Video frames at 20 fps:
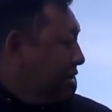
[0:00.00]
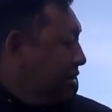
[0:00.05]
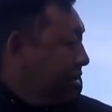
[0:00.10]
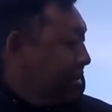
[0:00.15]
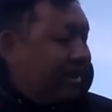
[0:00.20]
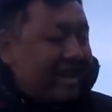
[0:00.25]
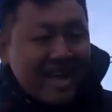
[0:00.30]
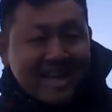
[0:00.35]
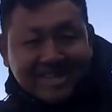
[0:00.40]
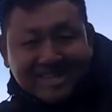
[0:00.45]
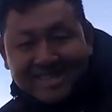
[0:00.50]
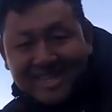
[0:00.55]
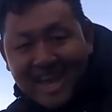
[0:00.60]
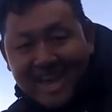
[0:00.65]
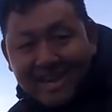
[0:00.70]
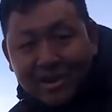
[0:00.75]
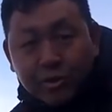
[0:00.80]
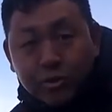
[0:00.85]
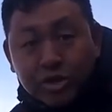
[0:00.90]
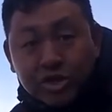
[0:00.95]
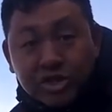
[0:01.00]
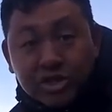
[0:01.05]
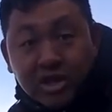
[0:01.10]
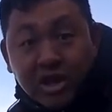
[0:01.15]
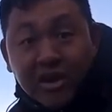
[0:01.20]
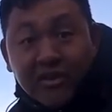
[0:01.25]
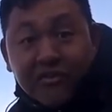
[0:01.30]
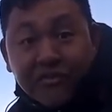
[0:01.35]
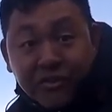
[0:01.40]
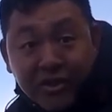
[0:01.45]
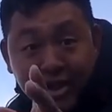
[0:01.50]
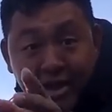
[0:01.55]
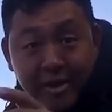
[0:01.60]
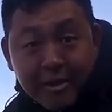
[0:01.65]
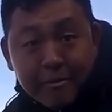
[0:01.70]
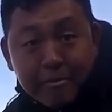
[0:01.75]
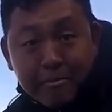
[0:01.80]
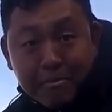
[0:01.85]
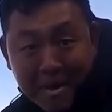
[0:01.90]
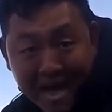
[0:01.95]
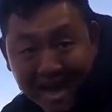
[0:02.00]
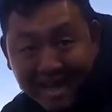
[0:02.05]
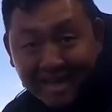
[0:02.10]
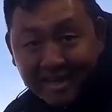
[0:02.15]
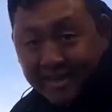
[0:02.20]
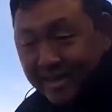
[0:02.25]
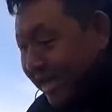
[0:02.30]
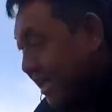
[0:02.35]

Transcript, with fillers: let's get our stuff back in